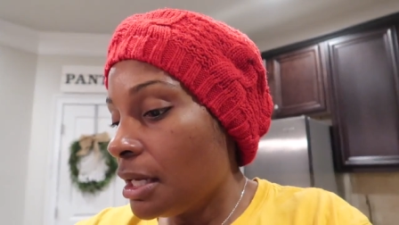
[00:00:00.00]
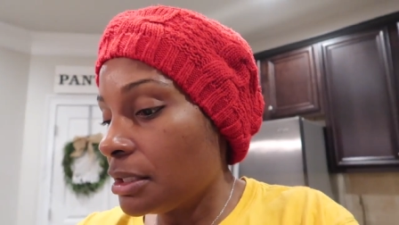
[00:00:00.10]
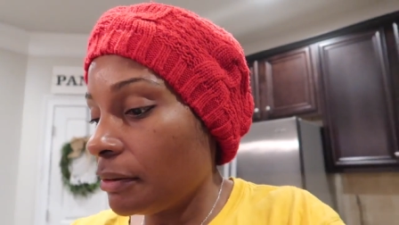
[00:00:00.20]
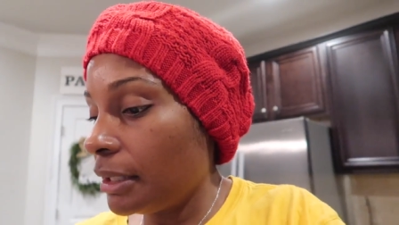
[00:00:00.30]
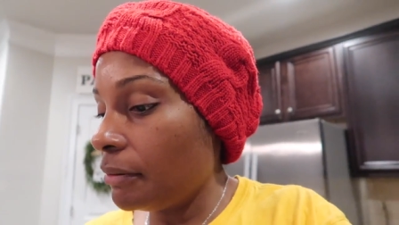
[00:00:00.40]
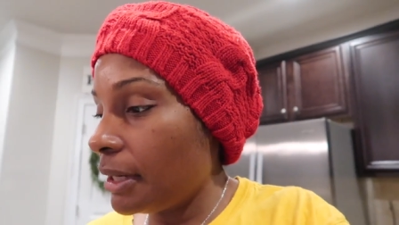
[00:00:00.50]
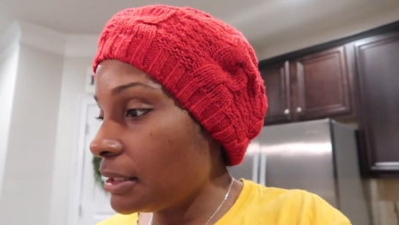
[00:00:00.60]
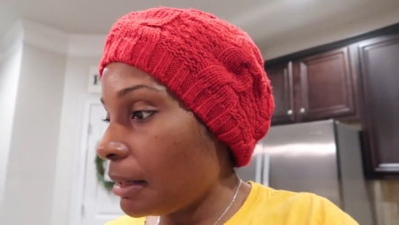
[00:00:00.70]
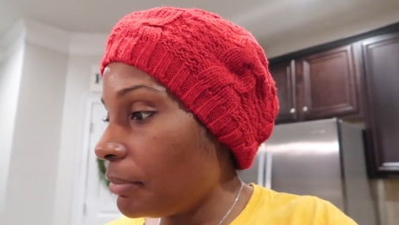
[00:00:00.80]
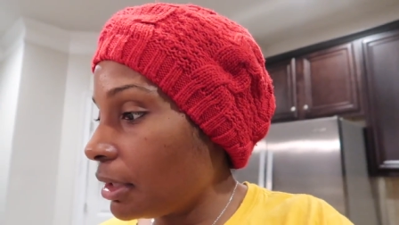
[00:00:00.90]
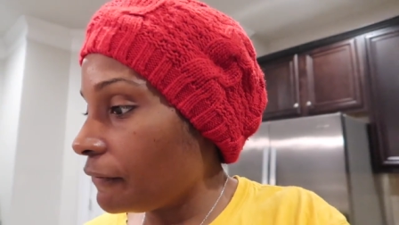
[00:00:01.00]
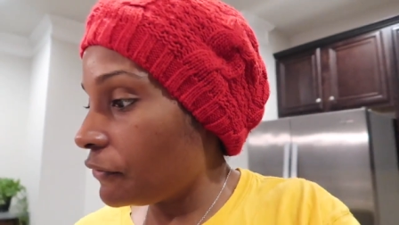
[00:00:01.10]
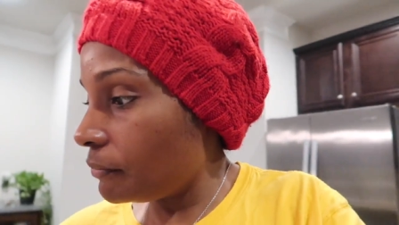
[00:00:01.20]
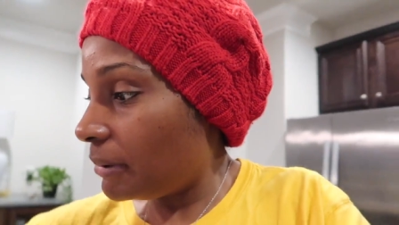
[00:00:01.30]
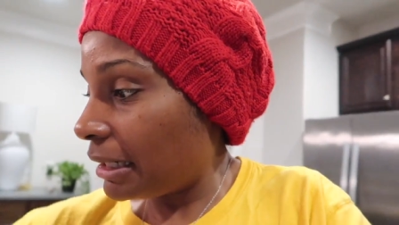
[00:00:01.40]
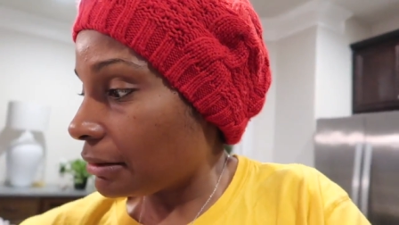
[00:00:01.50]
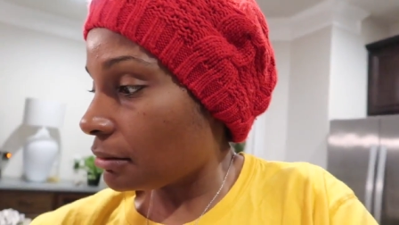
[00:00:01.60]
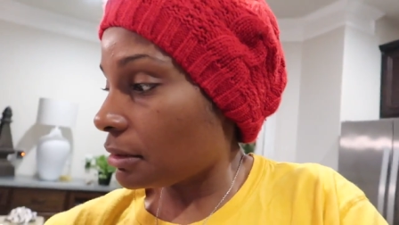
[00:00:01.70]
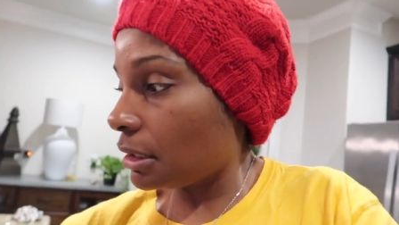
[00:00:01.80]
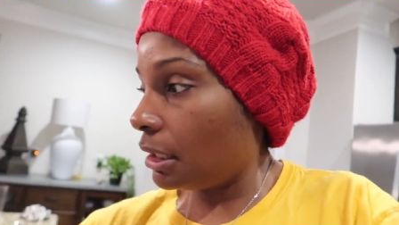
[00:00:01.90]
So anyways, I bought a few
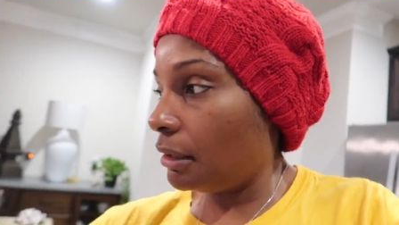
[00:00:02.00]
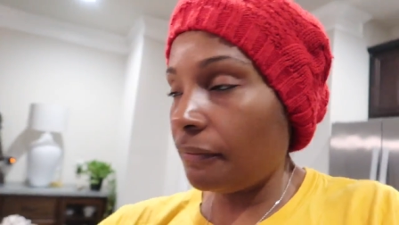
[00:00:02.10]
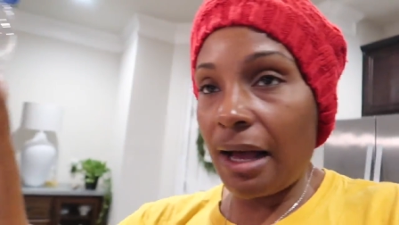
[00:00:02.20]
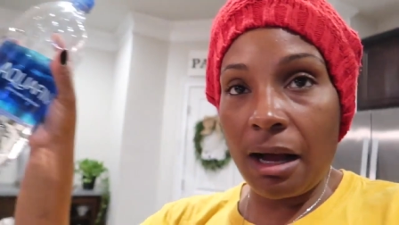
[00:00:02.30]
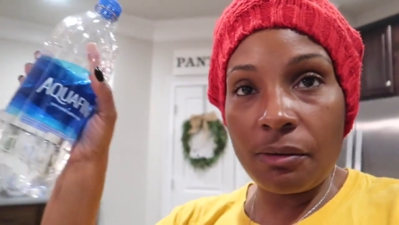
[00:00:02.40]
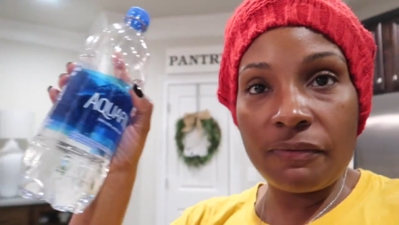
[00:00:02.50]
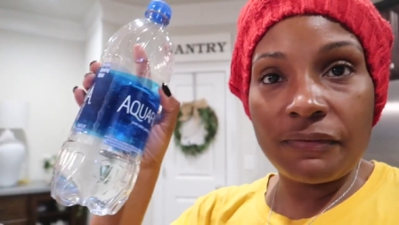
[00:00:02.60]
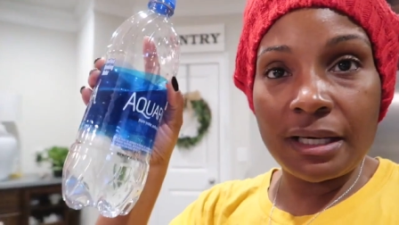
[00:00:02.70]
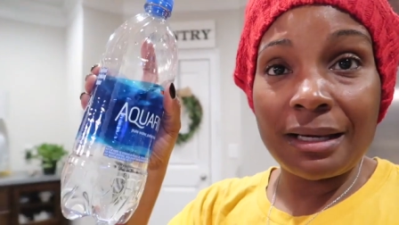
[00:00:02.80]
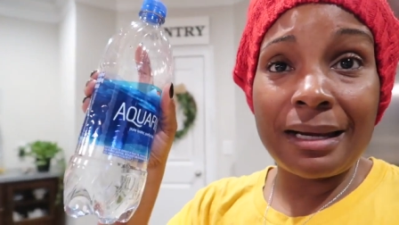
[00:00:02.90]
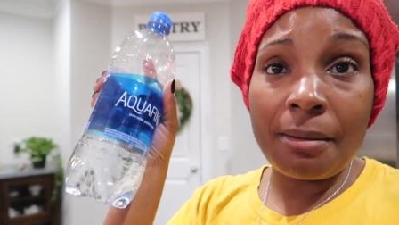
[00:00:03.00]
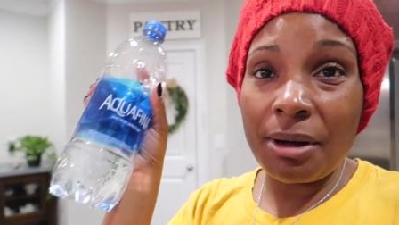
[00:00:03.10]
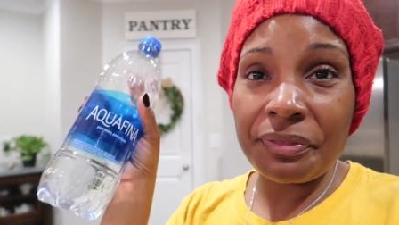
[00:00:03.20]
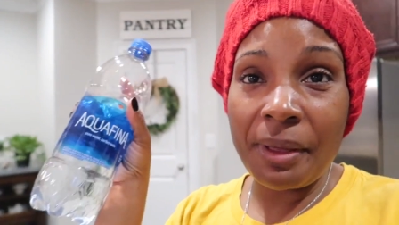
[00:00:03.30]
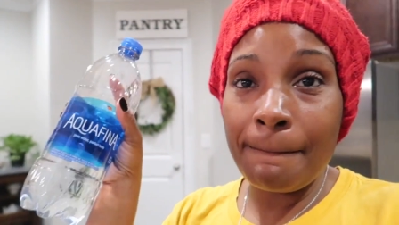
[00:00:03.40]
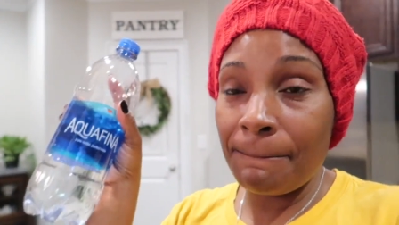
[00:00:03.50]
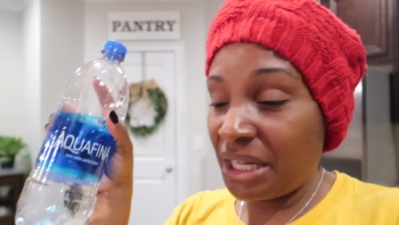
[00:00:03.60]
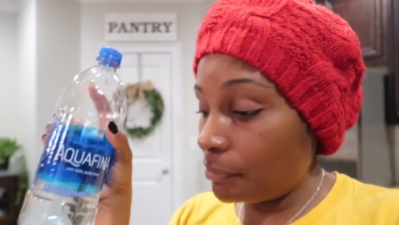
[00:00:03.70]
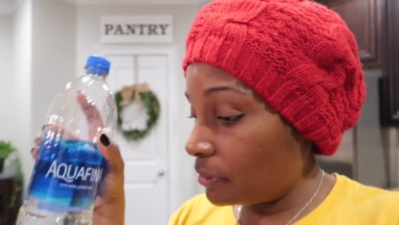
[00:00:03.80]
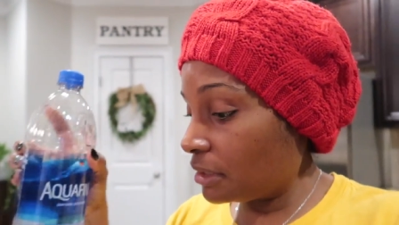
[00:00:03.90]
bottles of Aquafina and I bought the
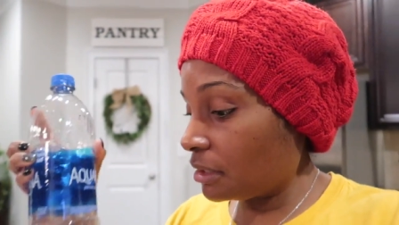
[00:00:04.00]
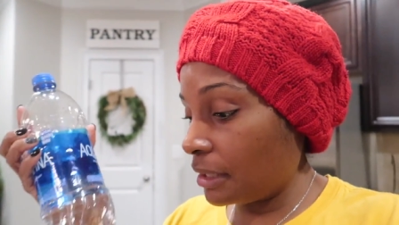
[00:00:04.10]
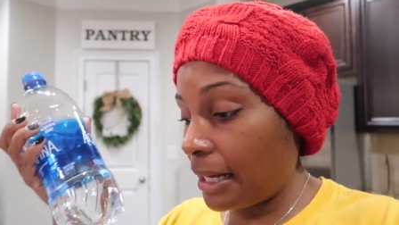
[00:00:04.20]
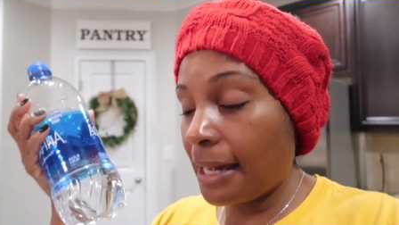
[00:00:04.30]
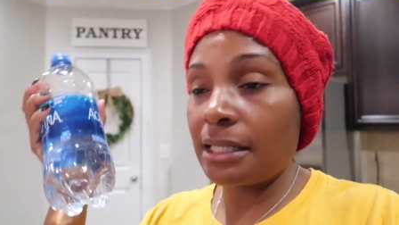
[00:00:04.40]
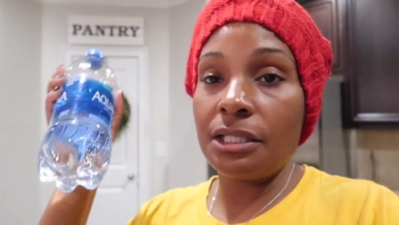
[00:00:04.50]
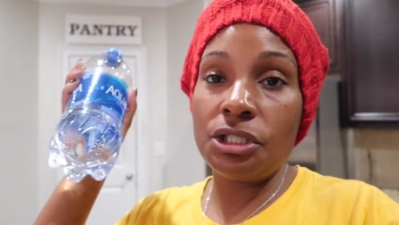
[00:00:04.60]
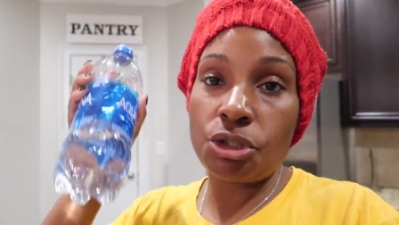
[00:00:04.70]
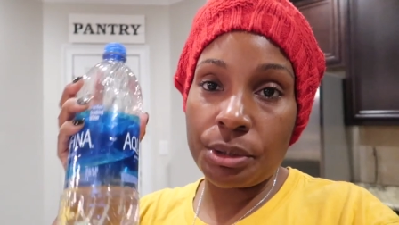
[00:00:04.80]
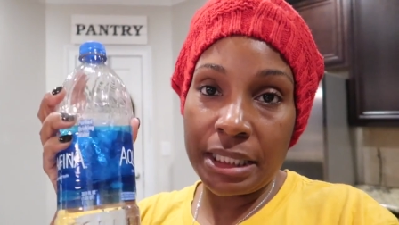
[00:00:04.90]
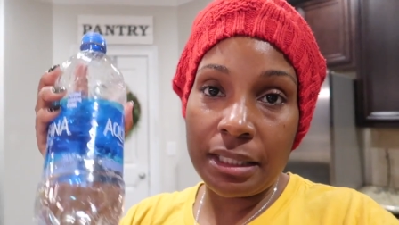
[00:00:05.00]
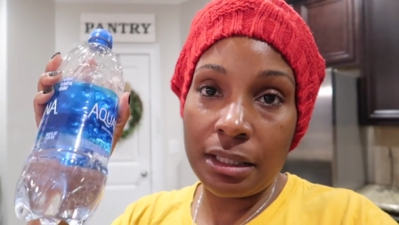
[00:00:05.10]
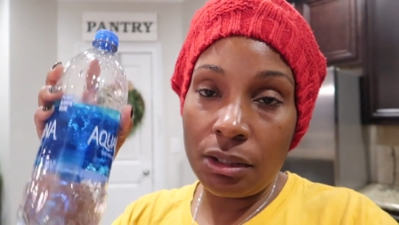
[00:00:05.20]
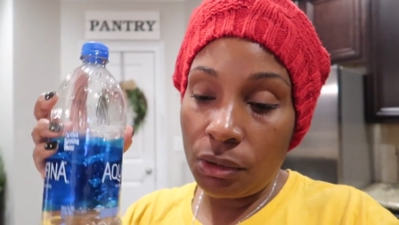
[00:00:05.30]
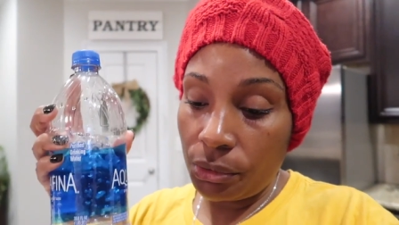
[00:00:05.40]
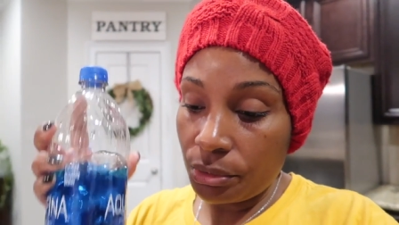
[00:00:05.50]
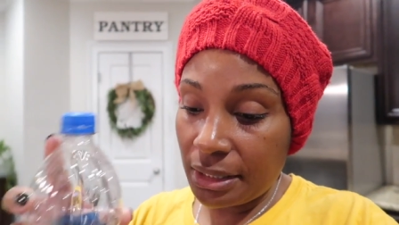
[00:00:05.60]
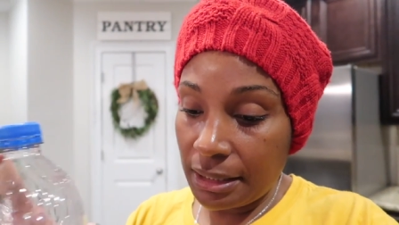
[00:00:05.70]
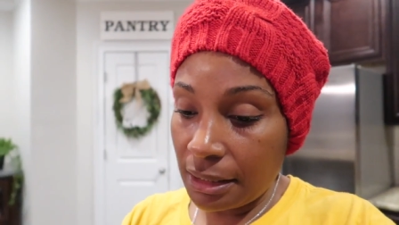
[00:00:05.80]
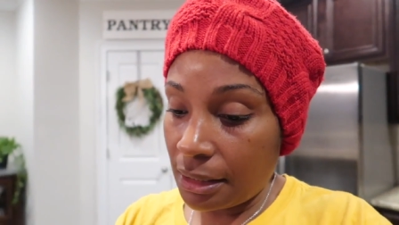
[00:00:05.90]
big one so that I can drink the whole
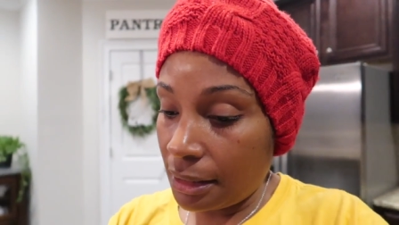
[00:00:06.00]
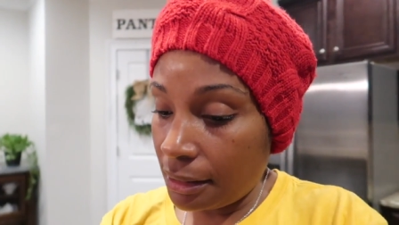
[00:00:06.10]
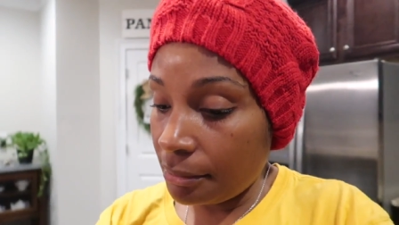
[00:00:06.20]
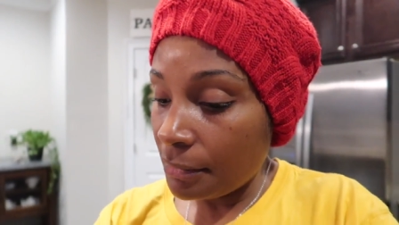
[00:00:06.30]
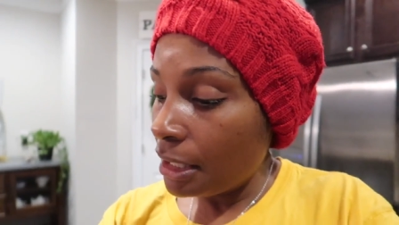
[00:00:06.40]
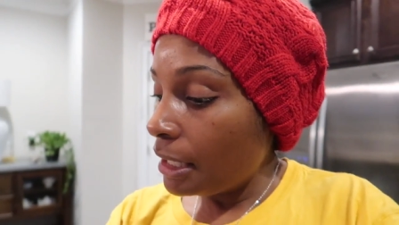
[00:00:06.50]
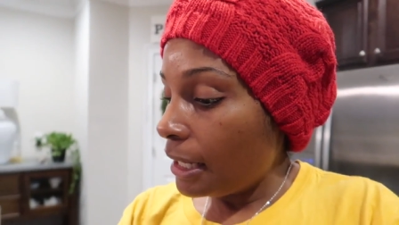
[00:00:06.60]
thing up.